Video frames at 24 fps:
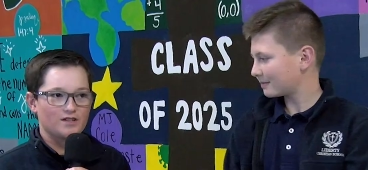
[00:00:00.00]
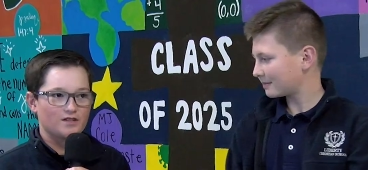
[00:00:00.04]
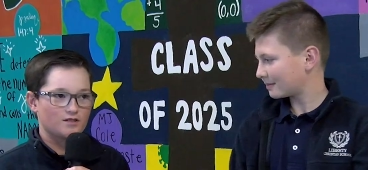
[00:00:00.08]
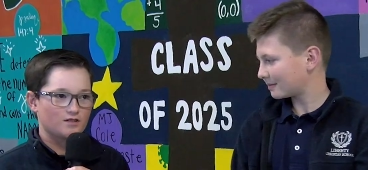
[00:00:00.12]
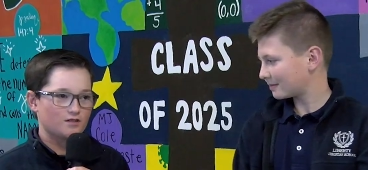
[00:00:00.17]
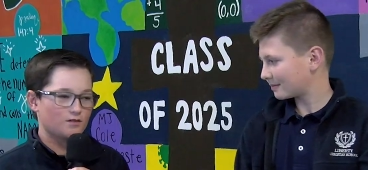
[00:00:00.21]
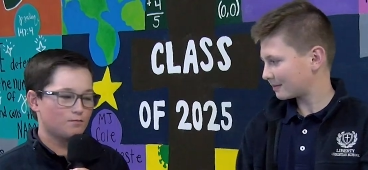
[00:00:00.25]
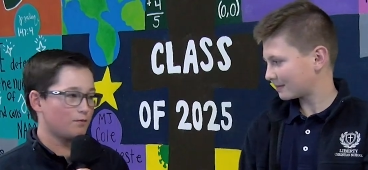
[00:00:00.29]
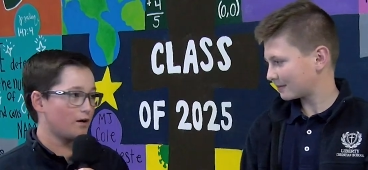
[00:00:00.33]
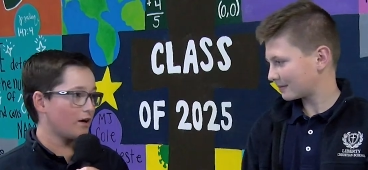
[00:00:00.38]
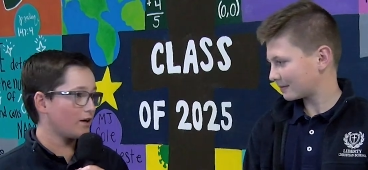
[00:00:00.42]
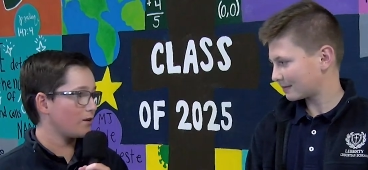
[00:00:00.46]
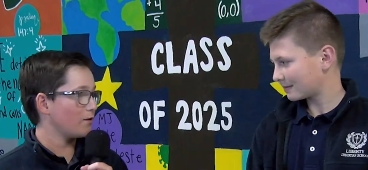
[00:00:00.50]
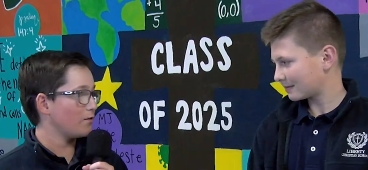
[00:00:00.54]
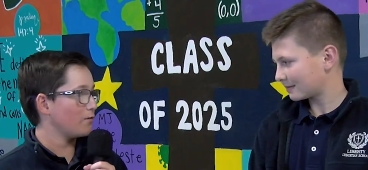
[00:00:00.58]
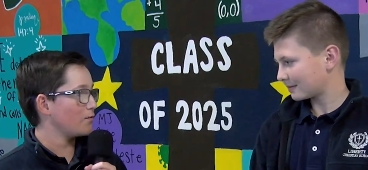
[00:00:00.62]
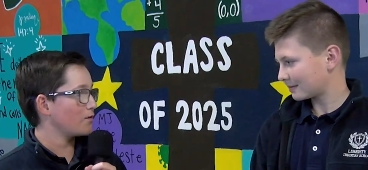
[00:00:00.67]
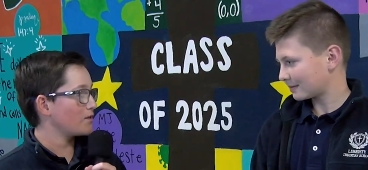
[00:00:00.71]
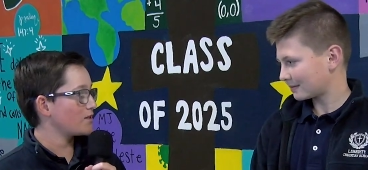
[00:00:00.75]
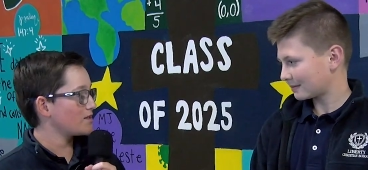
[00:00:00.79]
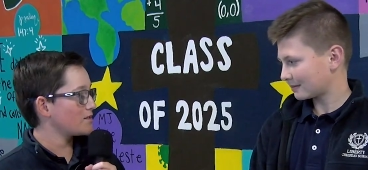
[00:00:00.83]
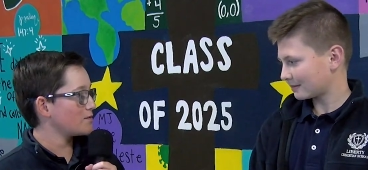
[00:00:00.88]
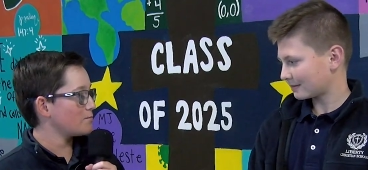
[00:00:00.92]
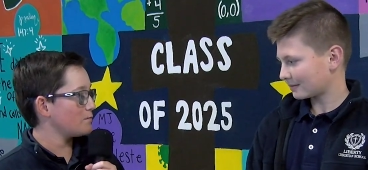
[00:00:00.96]
Speaker 1: So, Michael, what
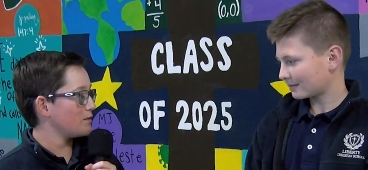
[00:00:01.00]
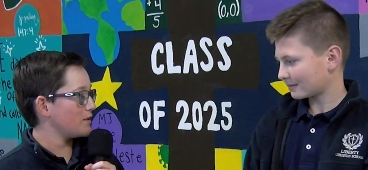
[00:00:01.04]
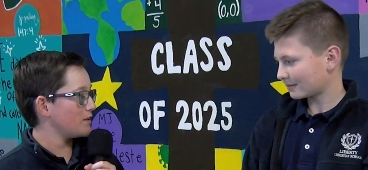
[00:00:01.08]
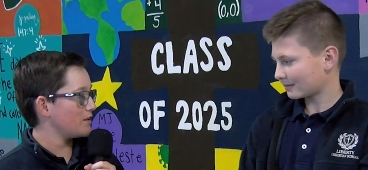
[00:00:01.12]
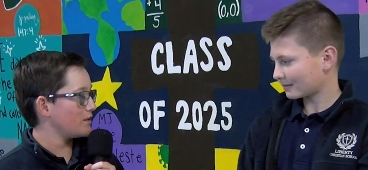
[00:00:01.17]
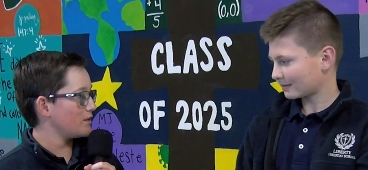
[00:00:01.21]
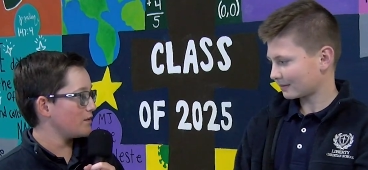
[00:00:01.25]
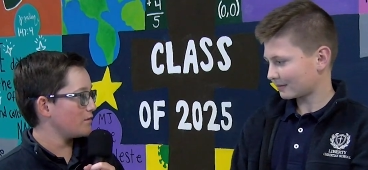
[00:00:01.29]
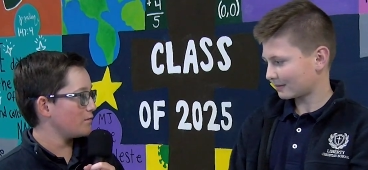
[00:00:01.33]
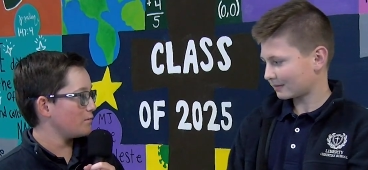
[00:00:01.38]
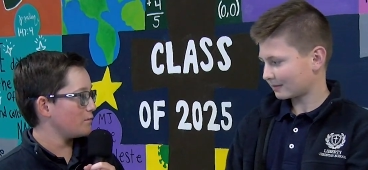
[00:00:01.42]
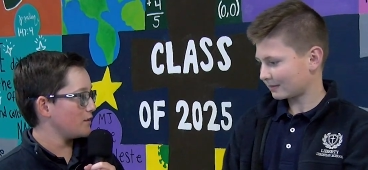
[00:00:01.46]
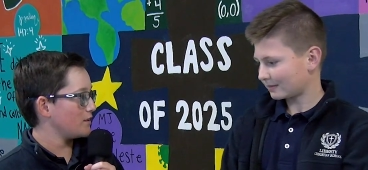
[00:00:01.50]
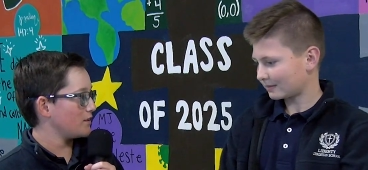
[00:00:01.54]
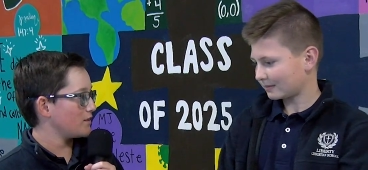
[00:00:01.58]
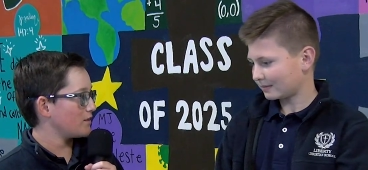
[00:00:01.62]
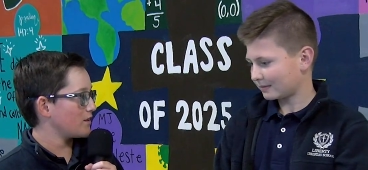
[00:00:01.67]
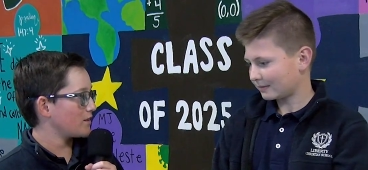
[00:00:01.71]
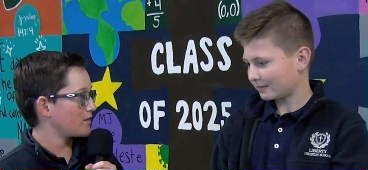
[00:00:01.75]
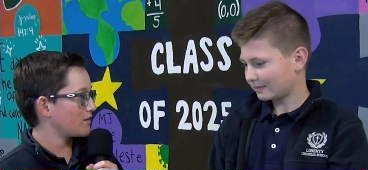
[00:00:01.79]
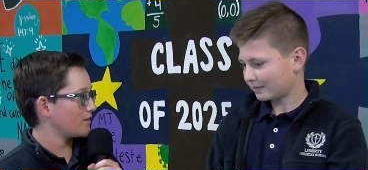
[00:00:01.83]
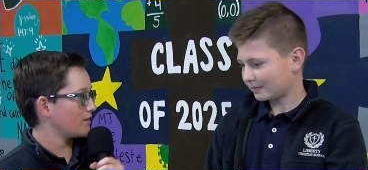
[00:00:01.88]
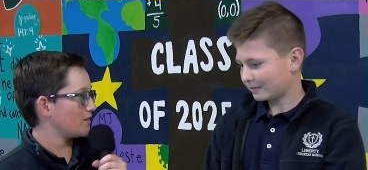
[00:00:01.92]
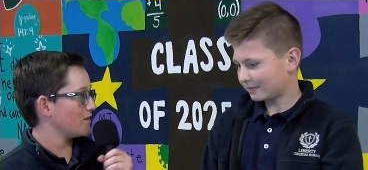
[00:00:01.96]
does it mean to you to be
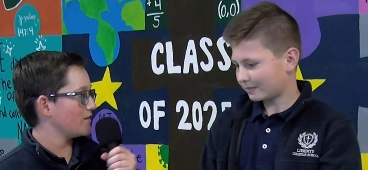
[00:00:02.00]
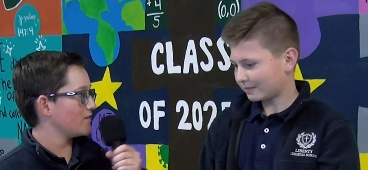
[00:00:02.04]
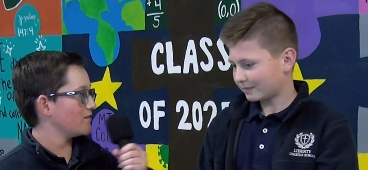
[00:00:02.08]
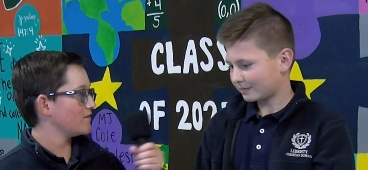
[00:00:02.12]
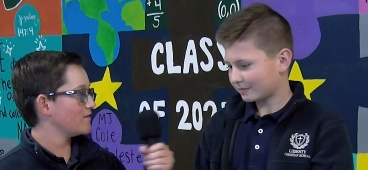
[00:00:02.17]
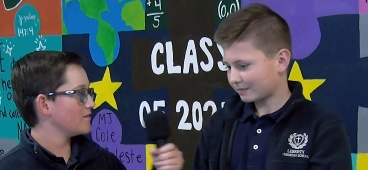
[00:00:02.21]
inducted?